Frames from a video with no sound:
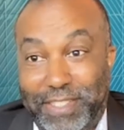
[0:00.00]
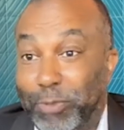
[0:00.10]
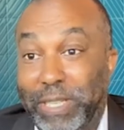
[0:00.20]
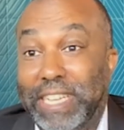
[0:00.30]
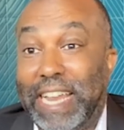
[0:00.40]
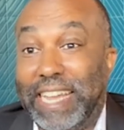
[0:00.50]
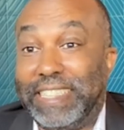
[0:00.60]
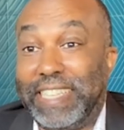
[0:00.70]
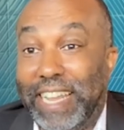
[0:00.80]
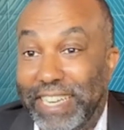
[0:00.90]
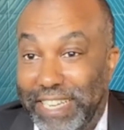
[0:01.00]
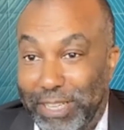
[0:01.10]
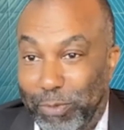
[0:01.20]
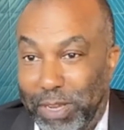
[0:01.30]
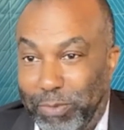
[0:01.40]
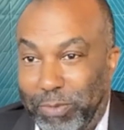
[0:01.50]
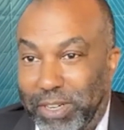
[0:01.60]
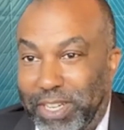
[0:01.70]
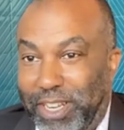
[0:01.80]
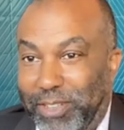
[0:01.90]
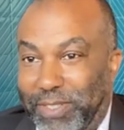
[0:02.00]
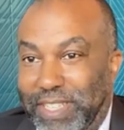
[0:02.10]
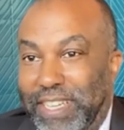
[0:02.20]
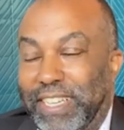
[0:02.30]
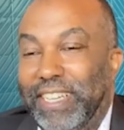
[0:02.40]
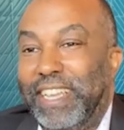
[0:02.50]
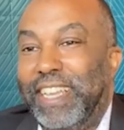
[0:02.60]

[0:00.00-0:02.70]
So we could not tell anyone we were closing.